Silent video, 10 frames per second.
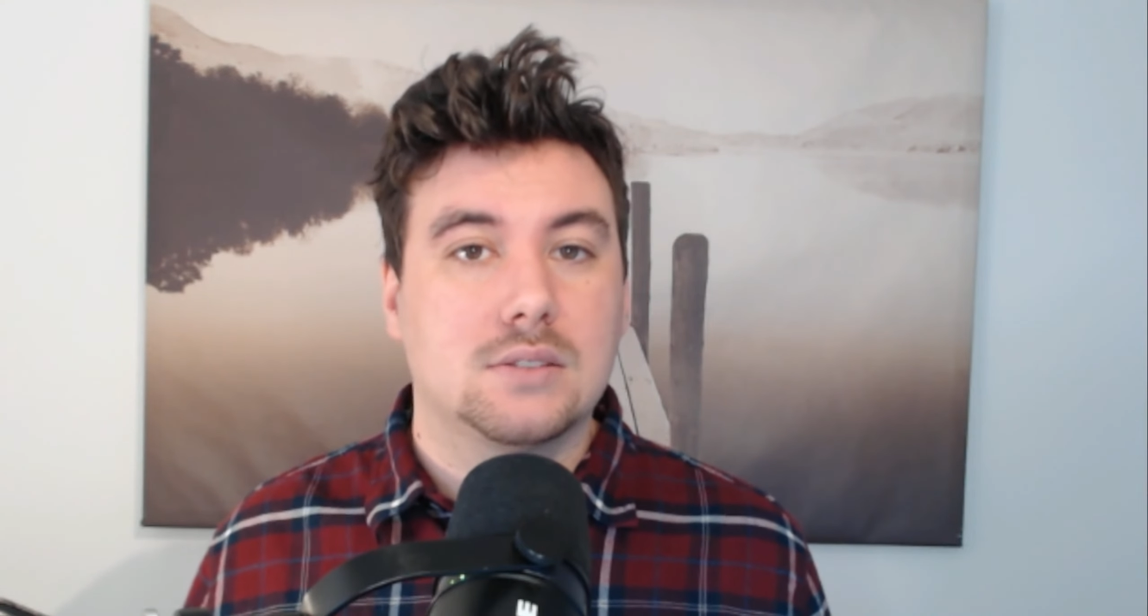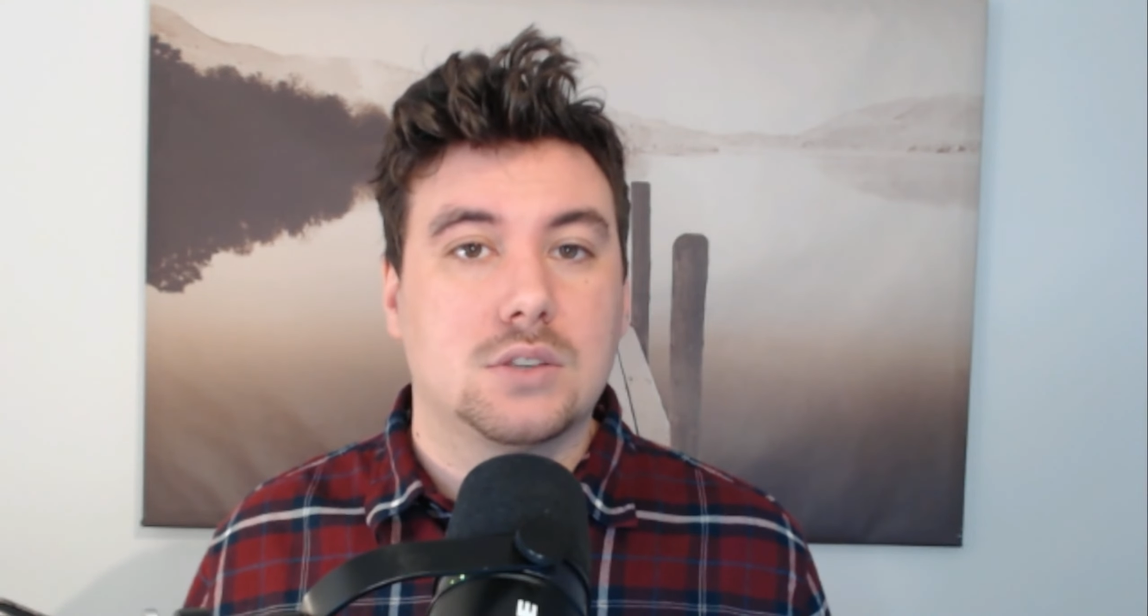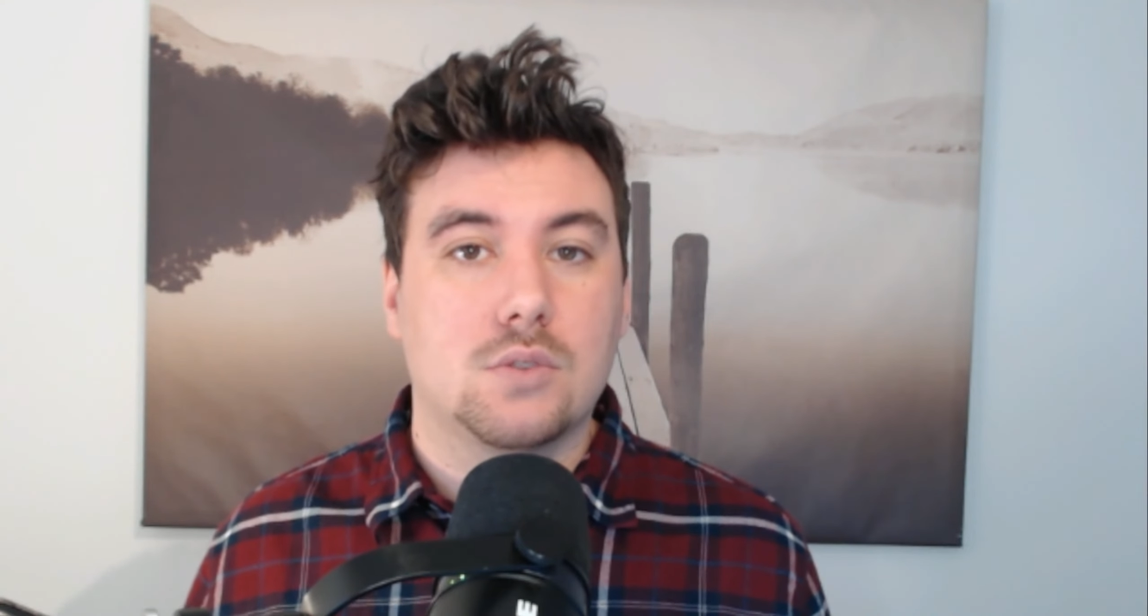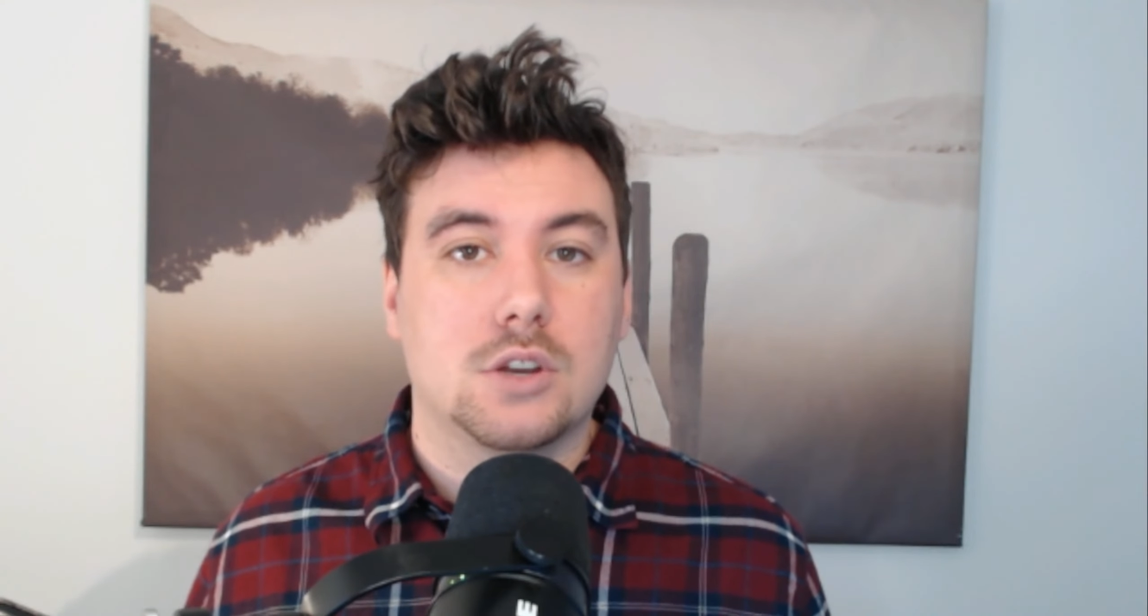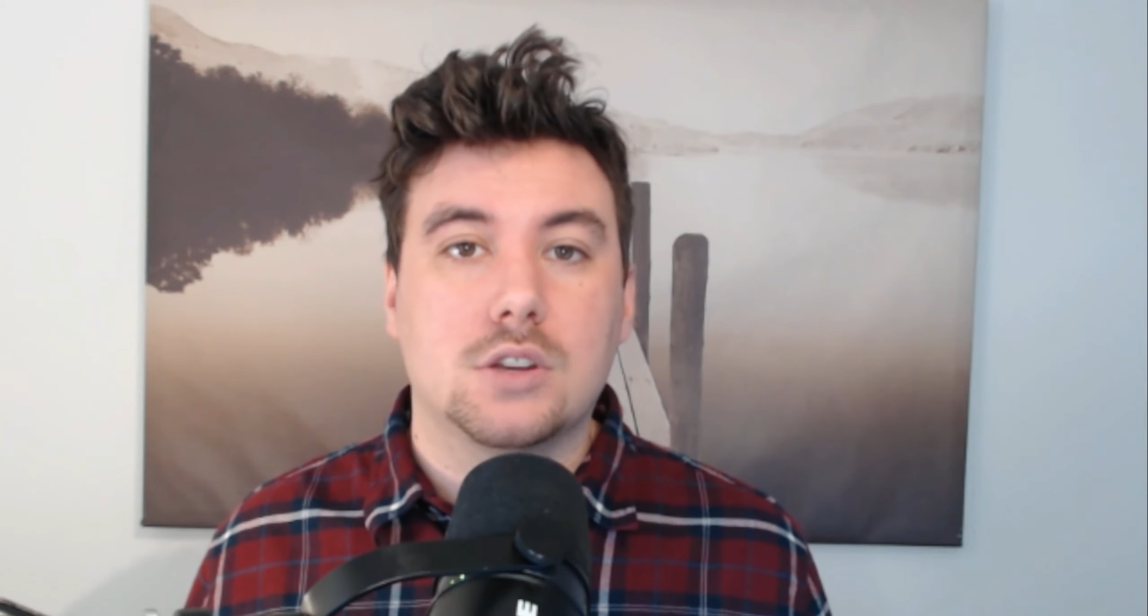you
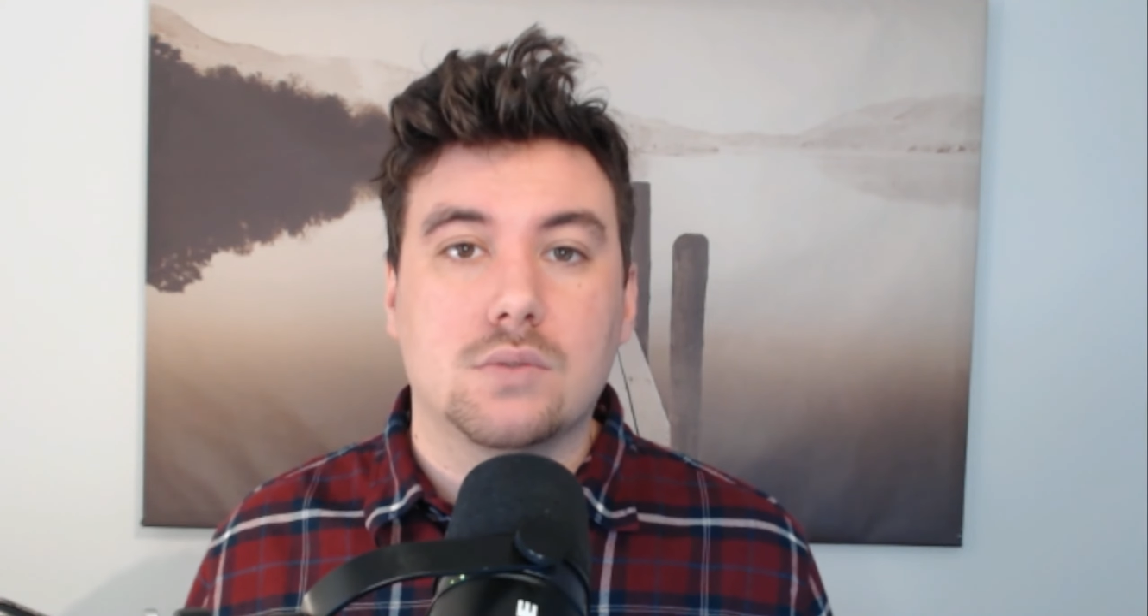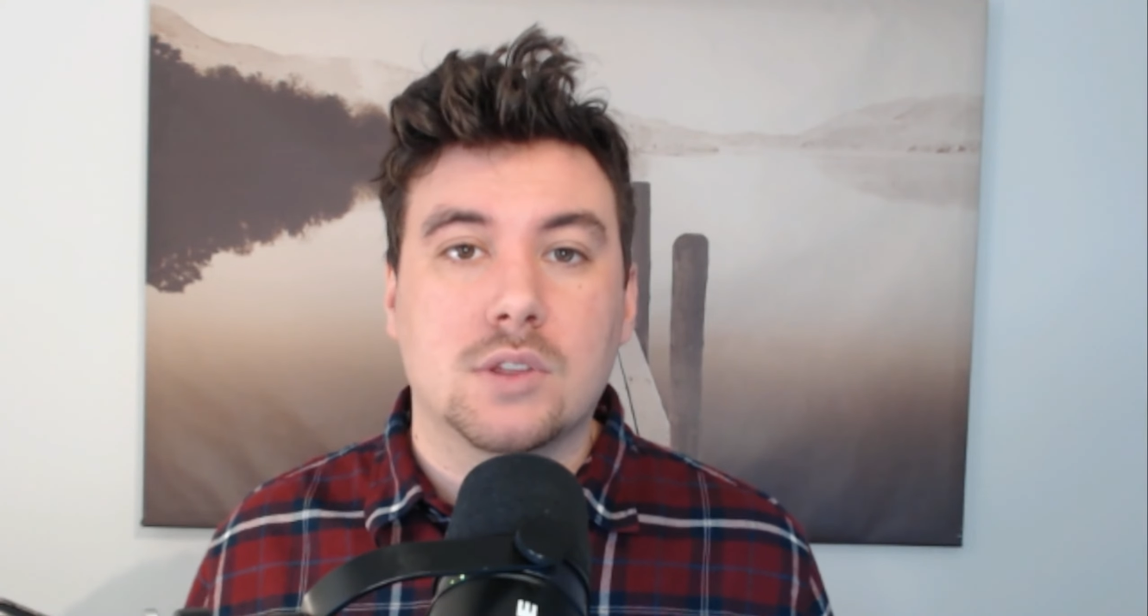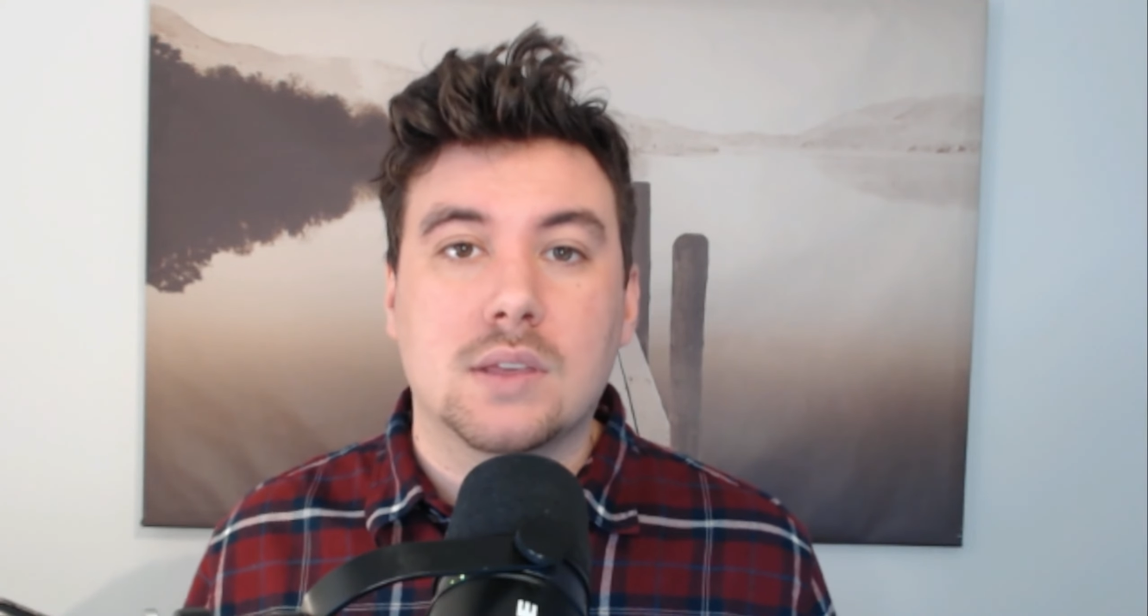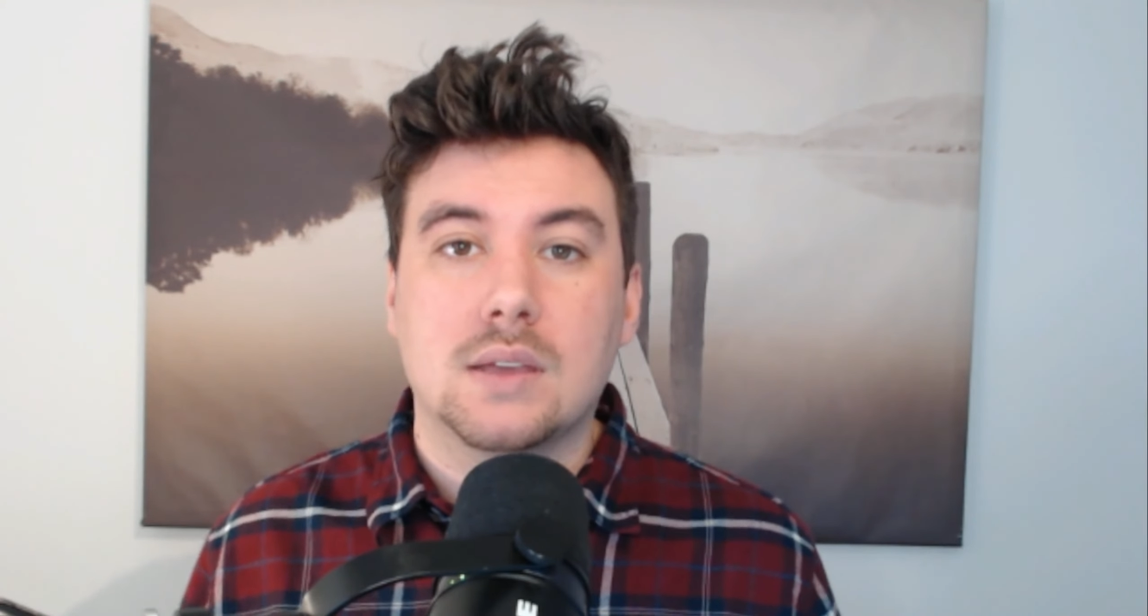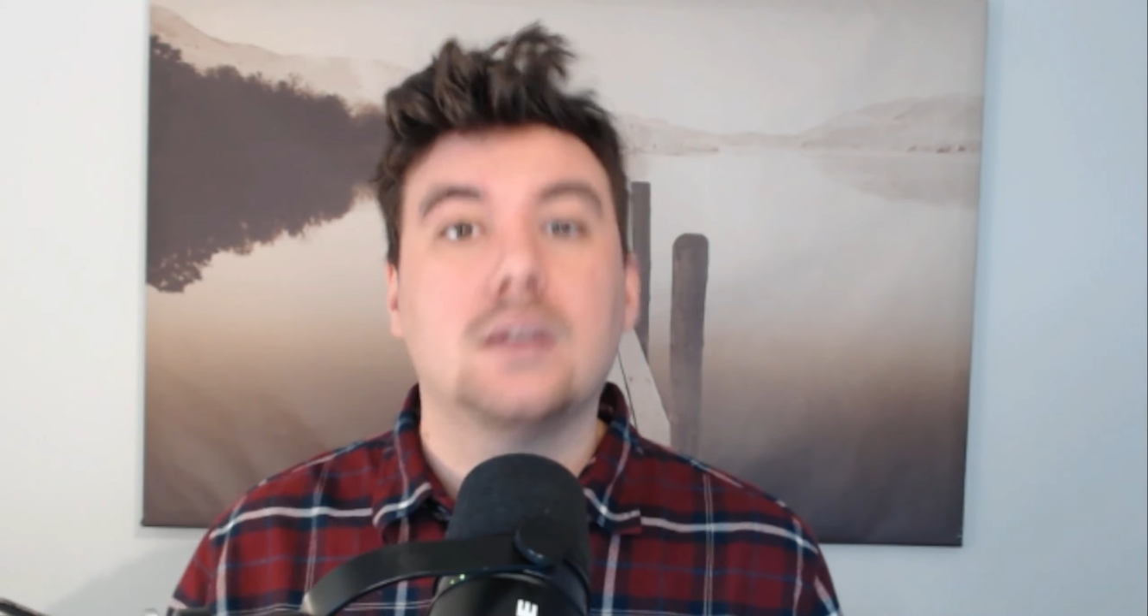want to do with
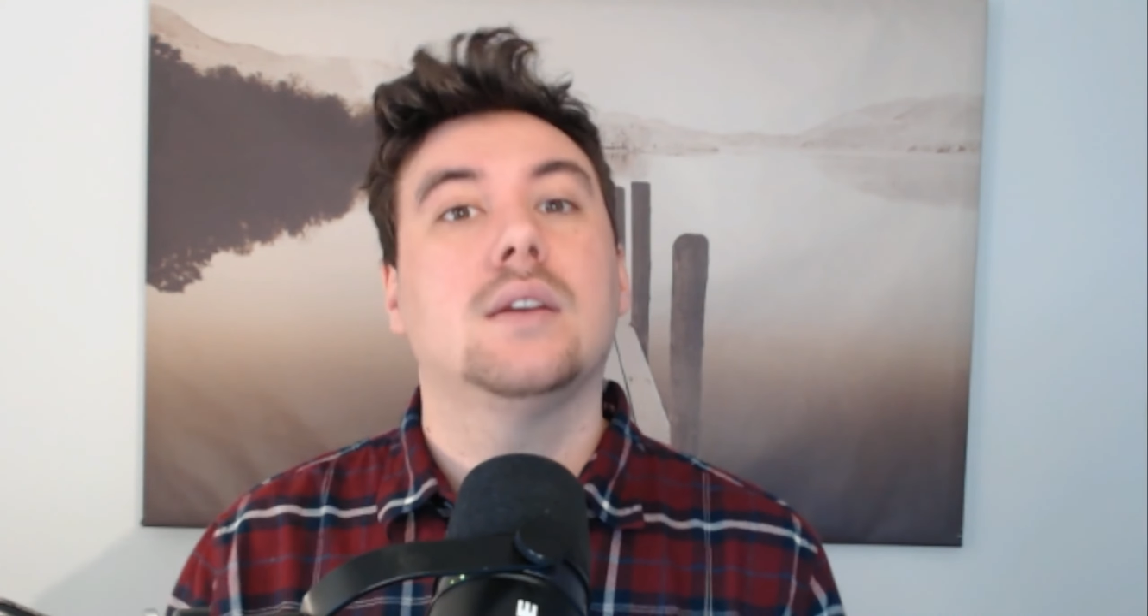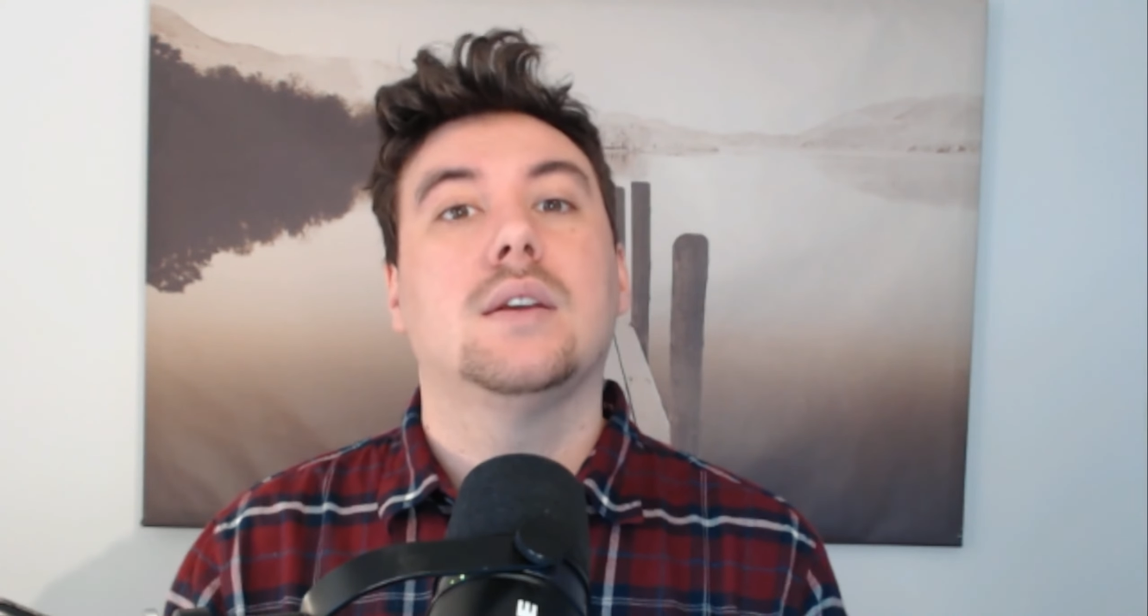it,